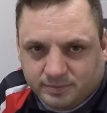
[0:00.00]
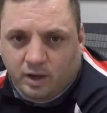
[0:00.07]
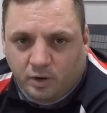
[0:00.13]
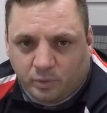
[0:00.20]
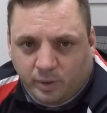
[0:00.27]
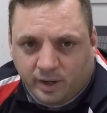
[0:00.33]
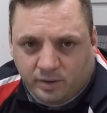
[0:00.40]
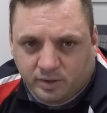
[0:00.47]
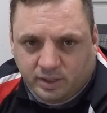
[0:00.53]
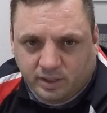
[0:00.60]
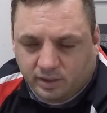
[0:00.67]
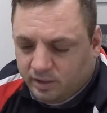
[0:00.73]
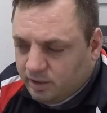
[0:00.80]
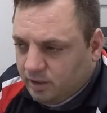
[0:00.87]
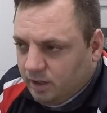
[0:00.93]
Around
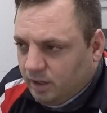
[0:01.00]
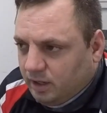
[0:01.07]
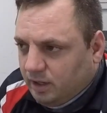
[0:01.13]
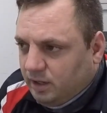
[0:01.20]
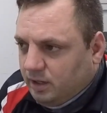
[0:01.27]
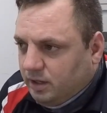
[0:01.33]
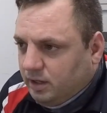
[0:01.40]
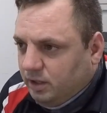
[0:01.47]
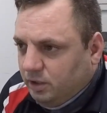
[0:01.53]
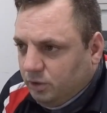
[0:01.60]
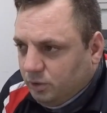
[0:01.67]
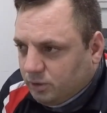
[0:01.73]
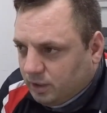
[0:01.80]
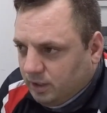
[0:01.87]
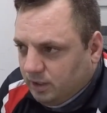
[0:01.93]
here
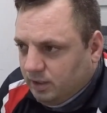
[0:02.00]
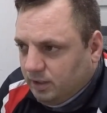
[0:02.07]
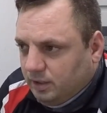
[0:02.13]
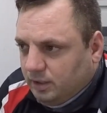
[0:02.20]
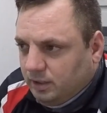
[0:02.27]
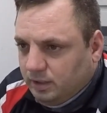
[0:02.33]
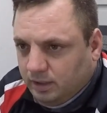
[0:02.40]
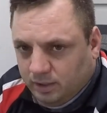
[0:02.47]
you can